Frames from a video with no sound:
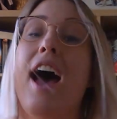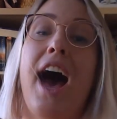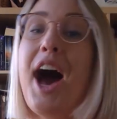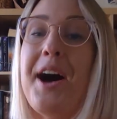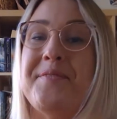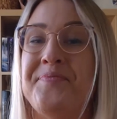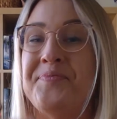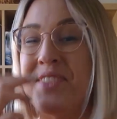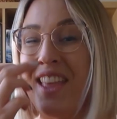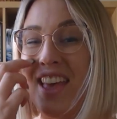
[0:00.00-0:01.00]

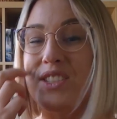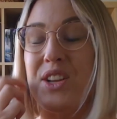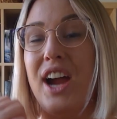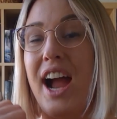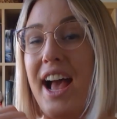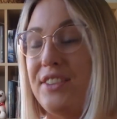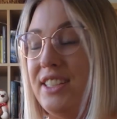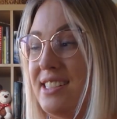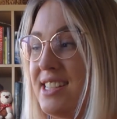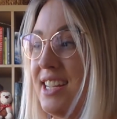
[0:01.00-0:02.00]
So I
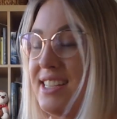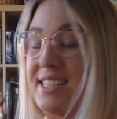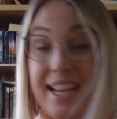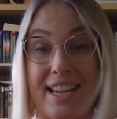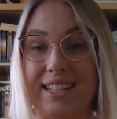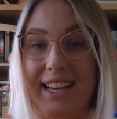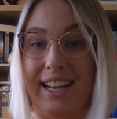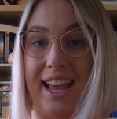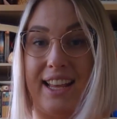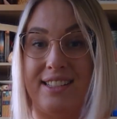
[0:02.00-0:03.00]
haven't steeked it
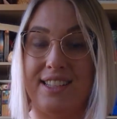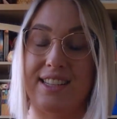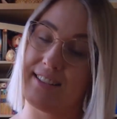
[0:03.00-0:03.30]
and